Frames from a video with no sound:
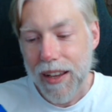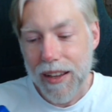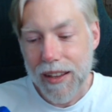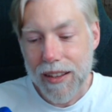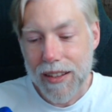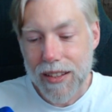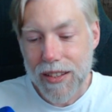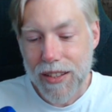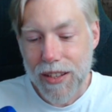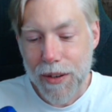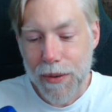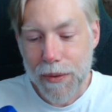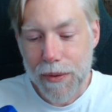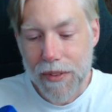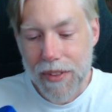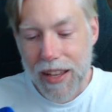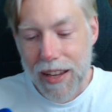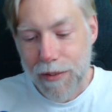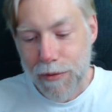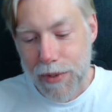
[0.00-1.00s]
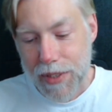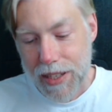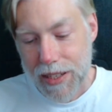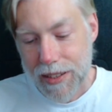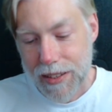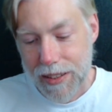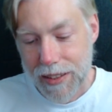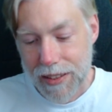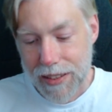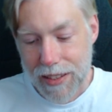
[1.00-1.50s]
So that
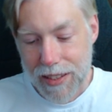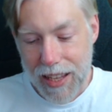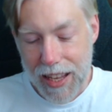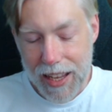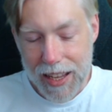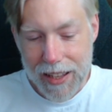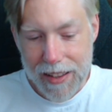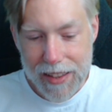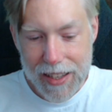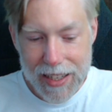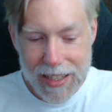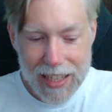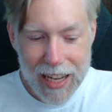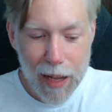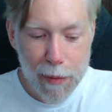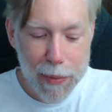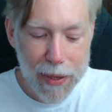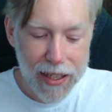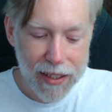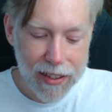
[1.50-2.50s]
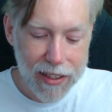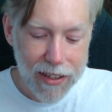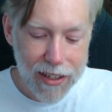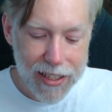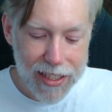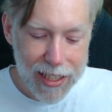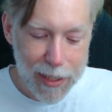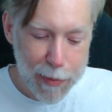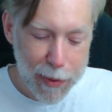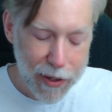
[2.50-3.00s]
resistance, that tapping, the
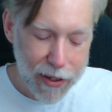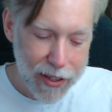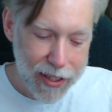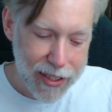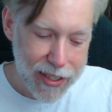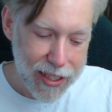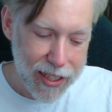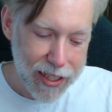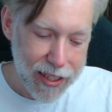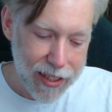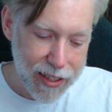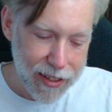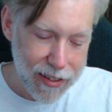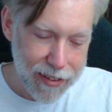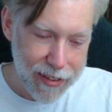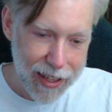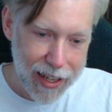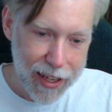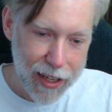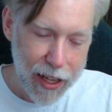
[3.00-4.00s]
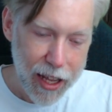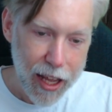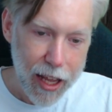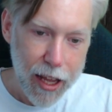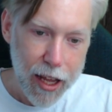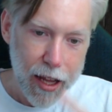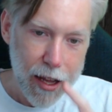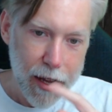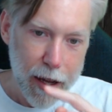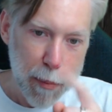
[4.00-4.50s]
idea behind it, that
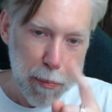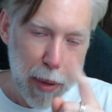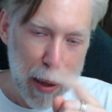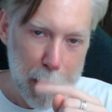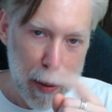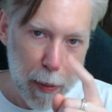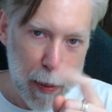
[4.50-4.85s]
because